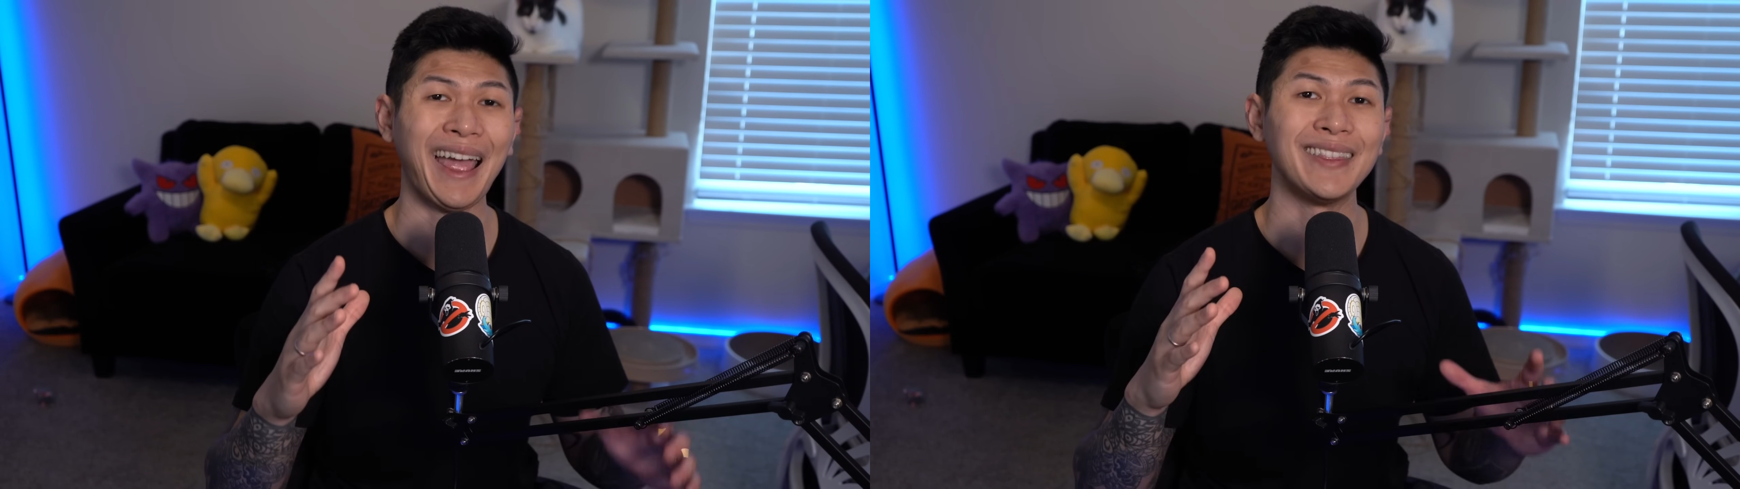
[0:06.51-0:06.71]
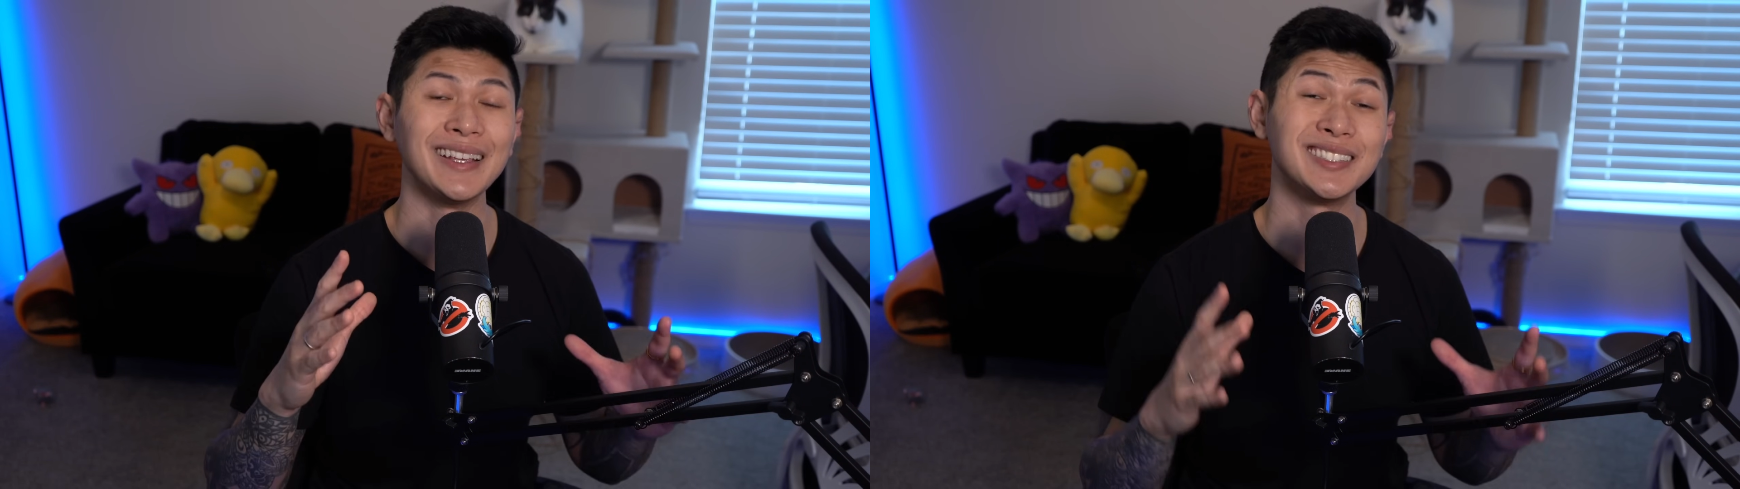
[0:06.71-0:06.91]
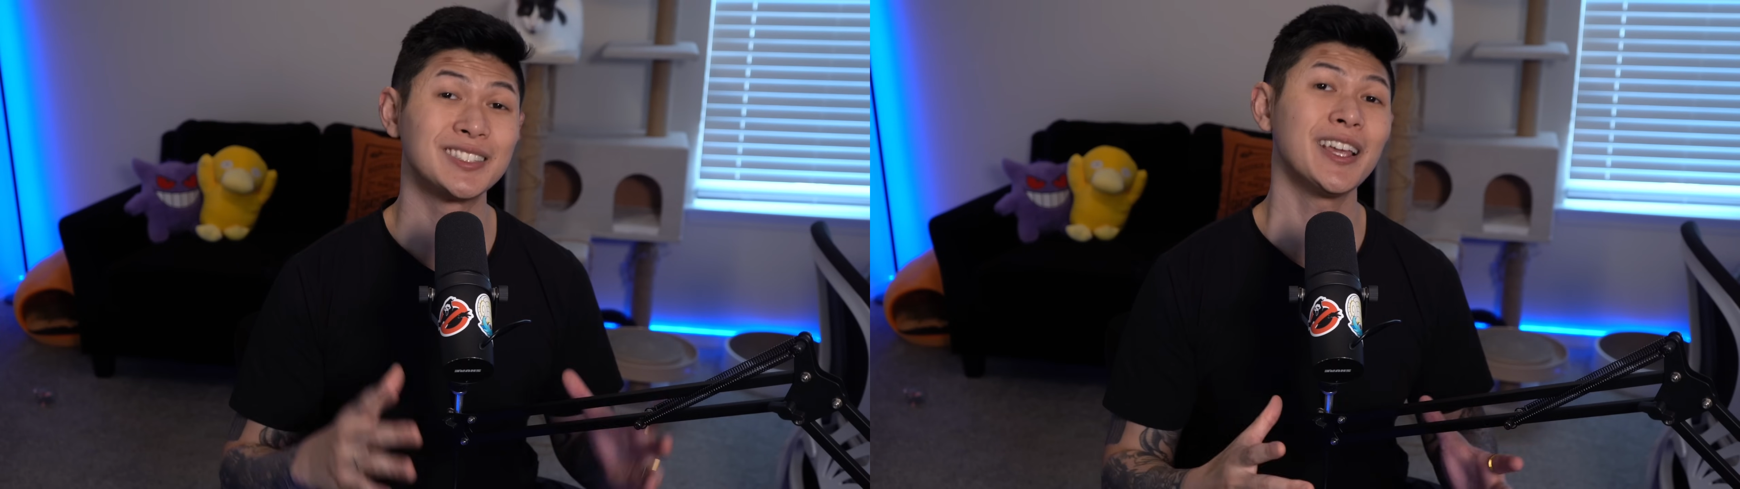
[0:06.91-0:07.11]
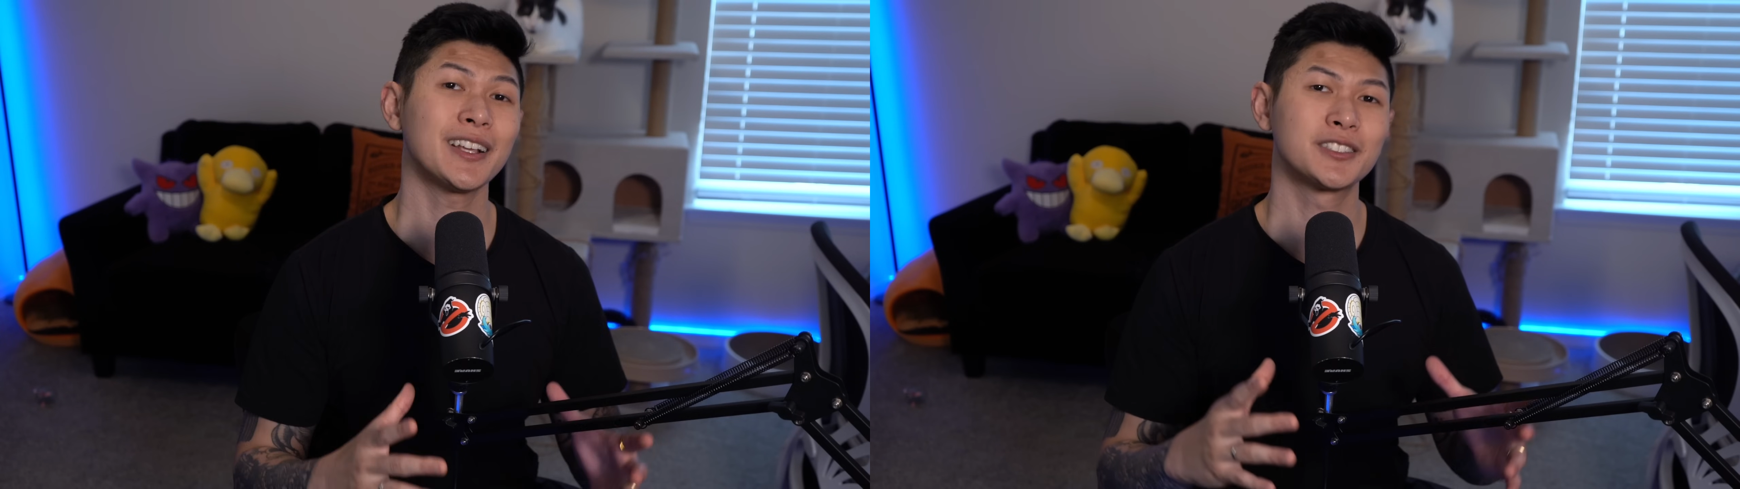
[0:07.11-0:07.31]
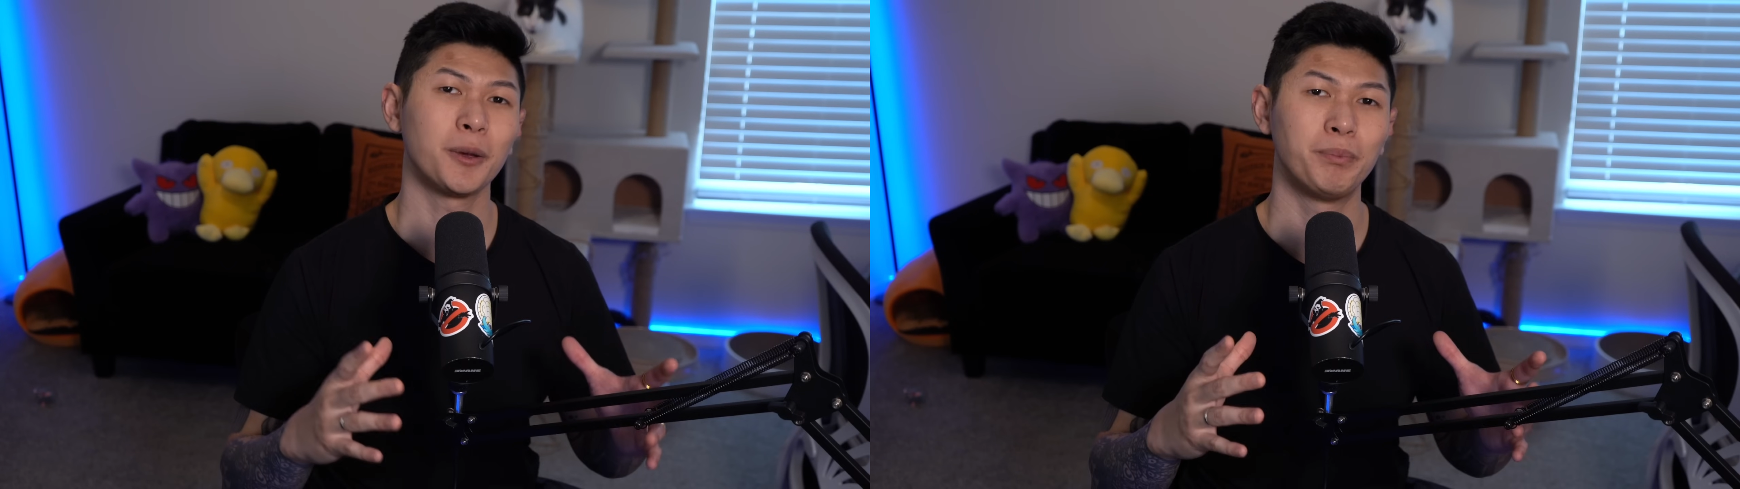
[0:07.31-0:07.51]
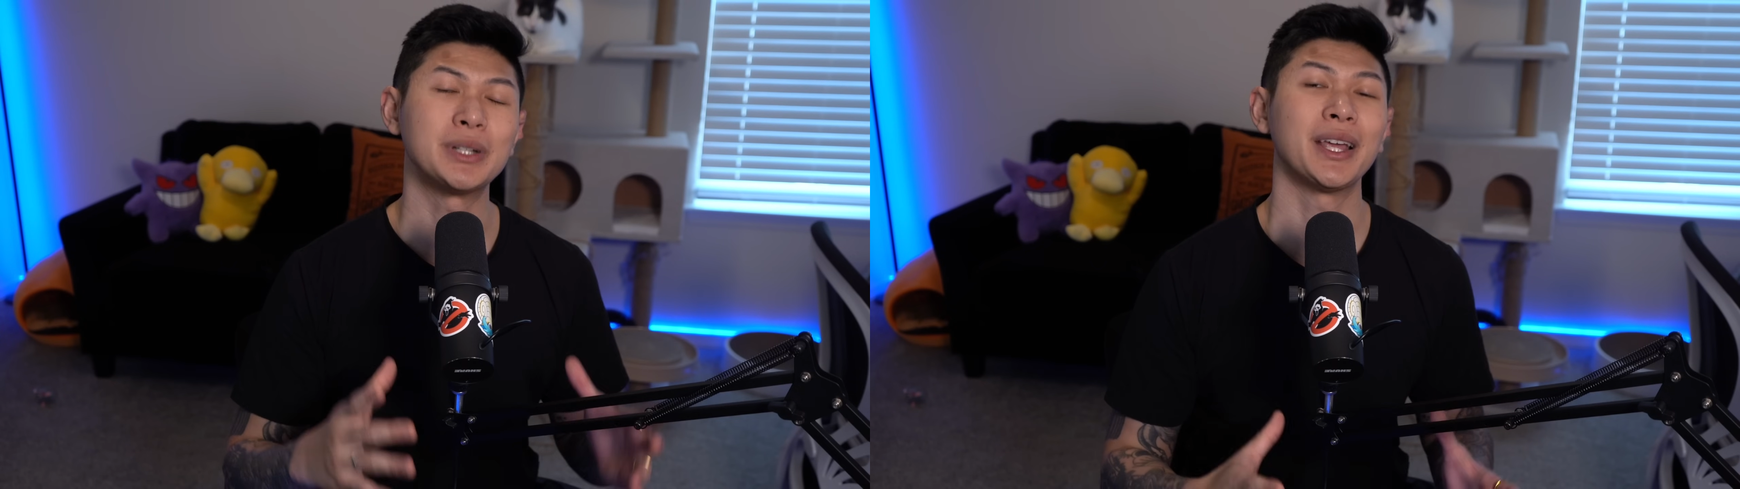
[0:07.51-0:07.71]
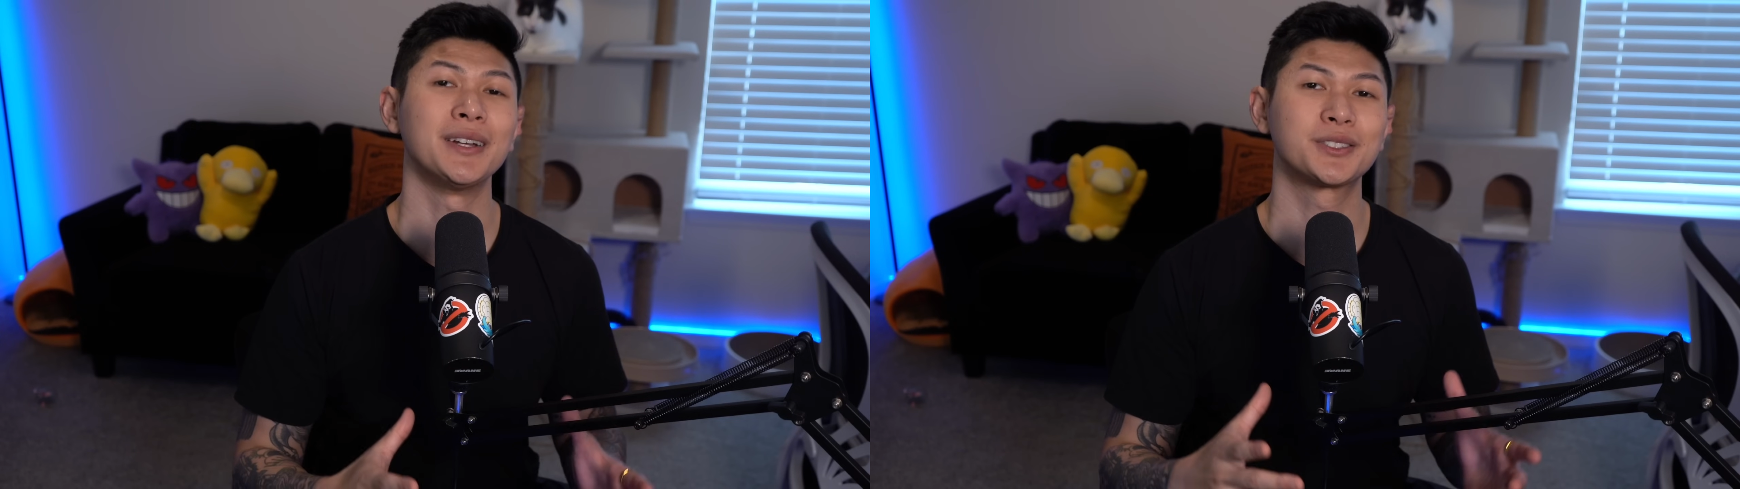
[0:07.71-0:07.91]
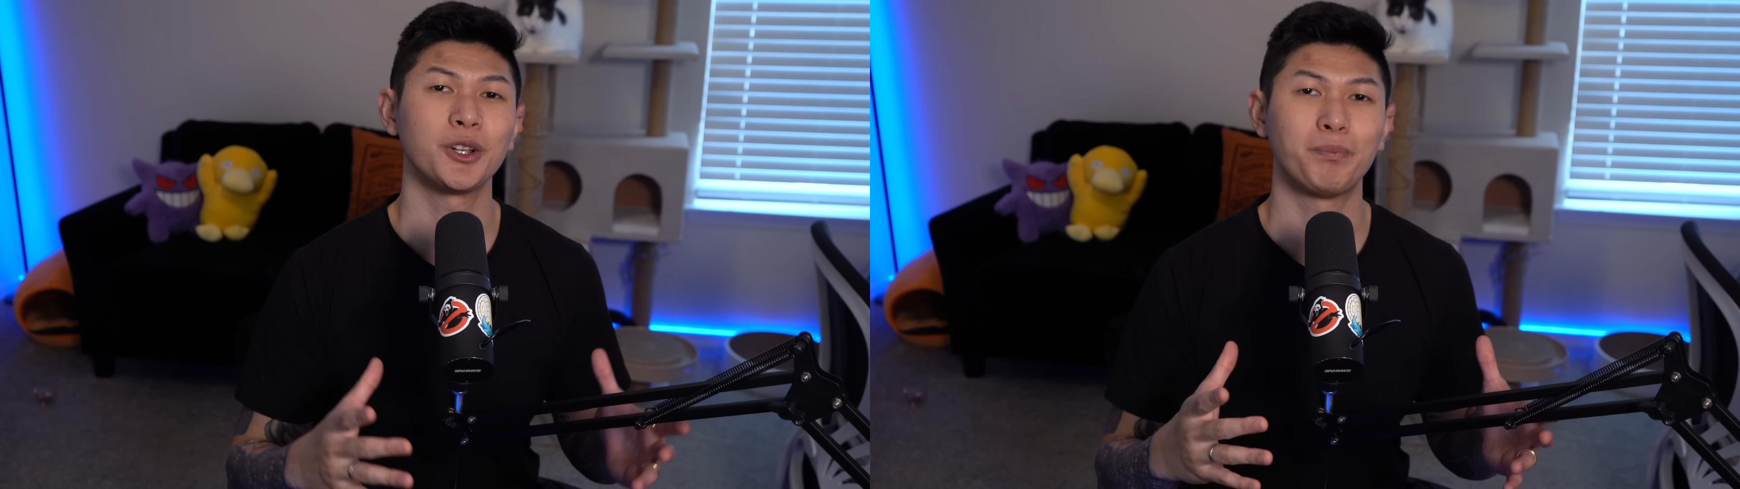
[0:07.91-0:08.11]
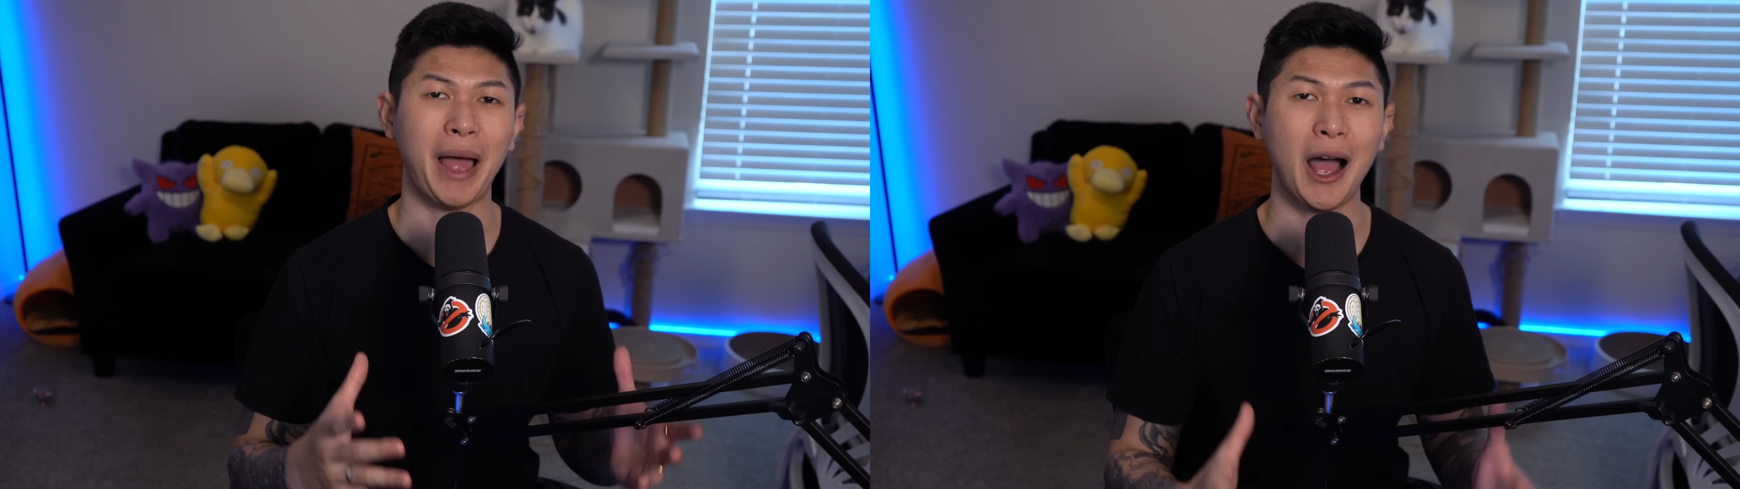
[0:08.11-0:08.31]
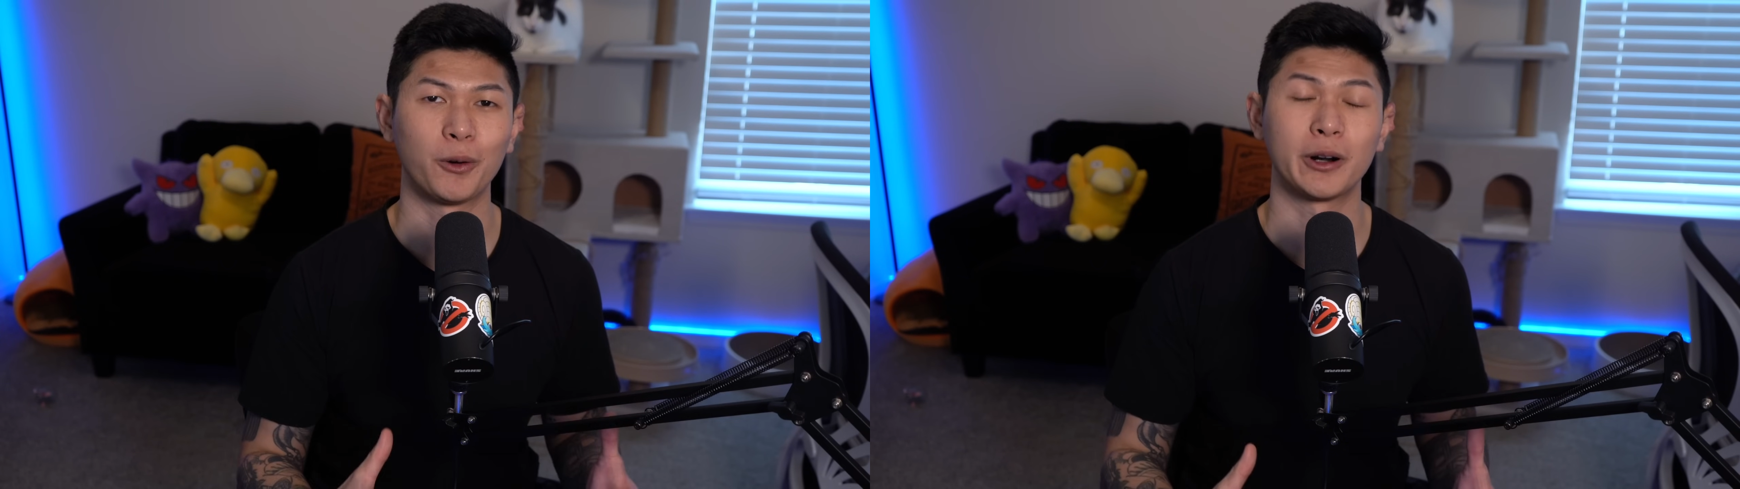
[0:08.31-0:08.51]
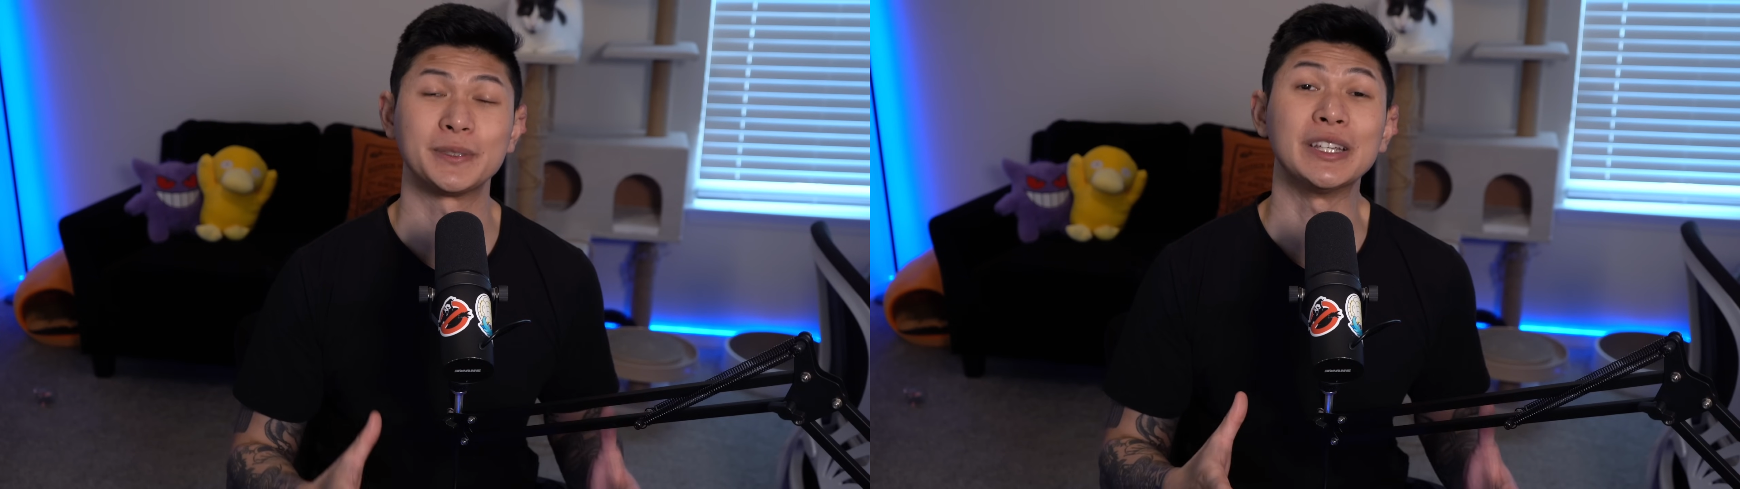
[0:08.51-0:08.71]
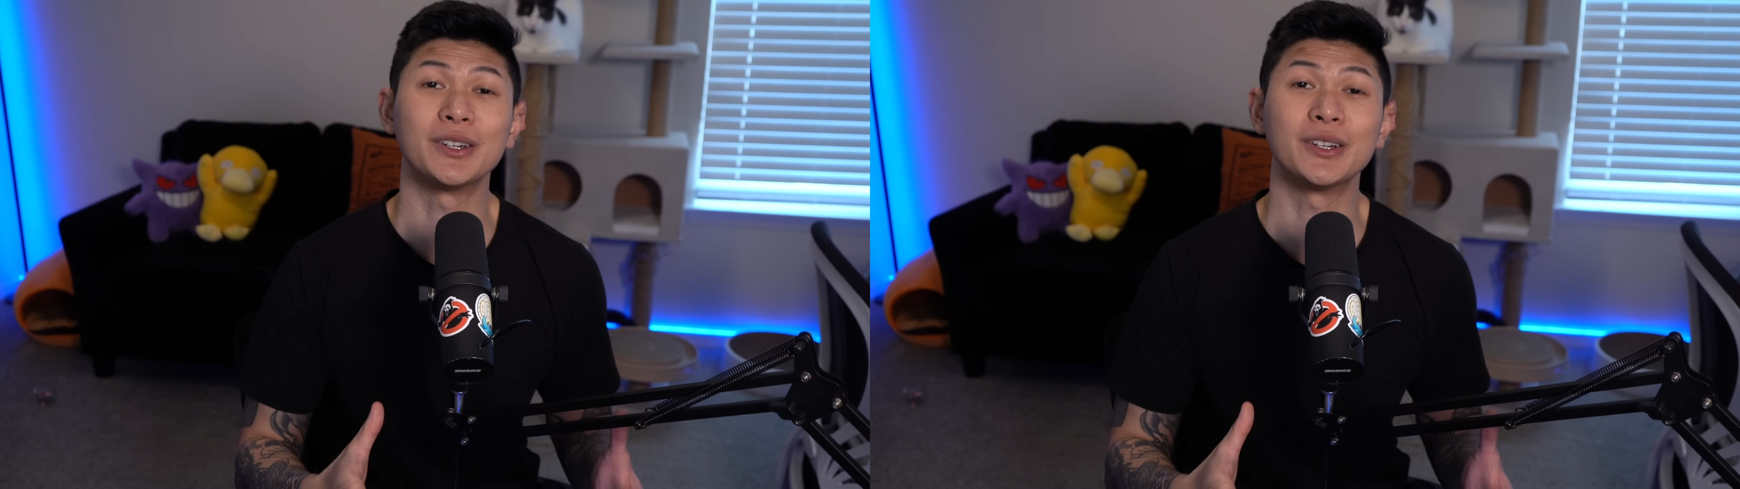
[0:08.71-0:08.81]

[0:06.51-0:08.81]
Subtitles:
and the 6 potential power-ups